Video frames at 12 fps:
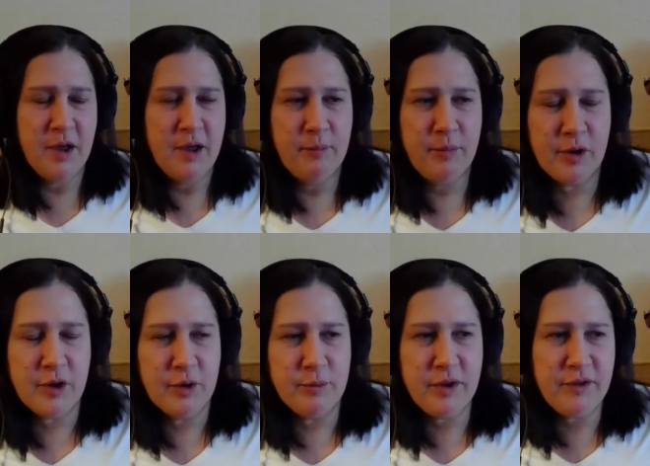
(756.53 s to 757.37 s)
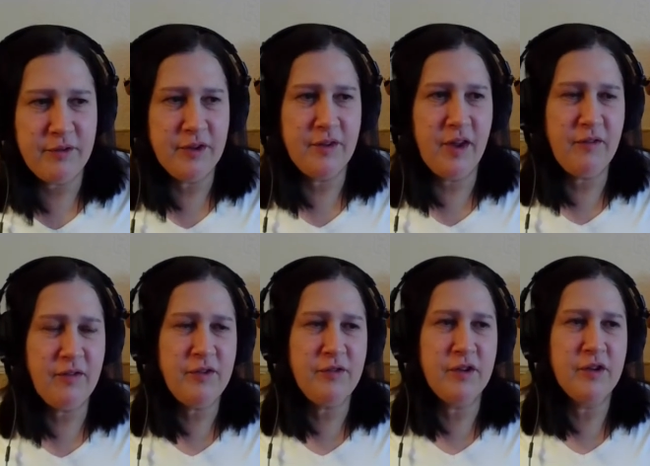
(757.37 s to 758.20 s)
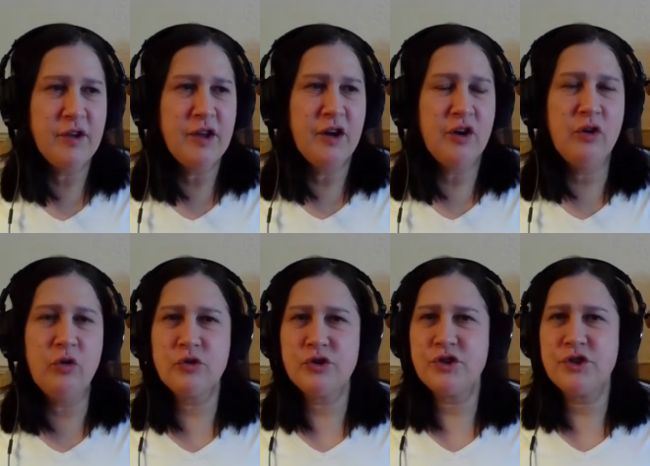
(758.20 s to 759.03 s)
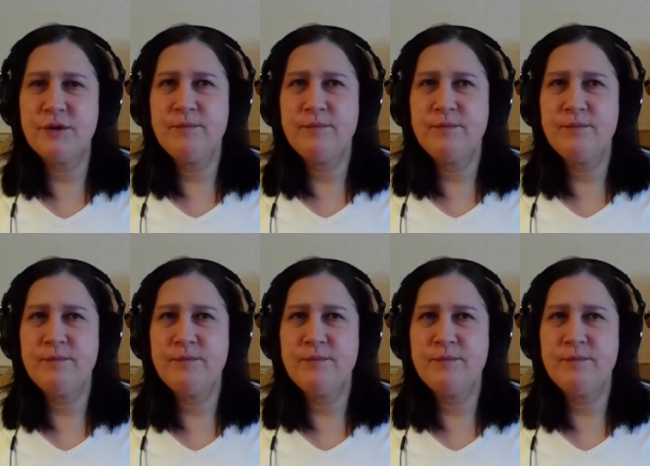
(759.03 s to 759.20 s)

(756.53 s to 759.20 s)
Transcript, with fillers: pluck a number. If you, even if you launched